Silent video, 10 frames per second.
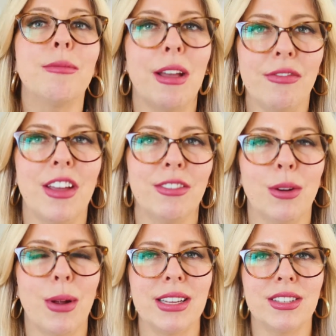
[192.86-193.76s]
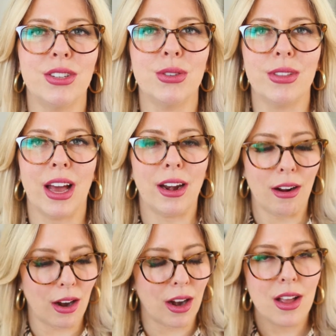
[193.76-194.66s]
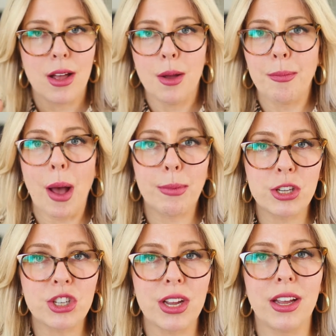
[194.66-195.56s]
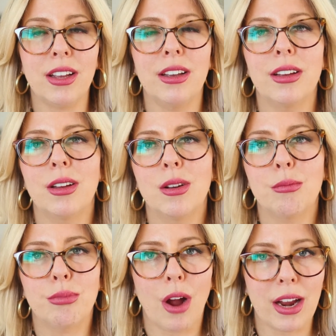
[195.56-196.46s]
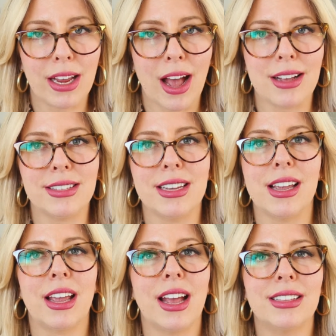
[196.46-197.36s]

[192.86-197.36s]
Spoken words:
of my favorite ways to do that are publishing, broadcasting,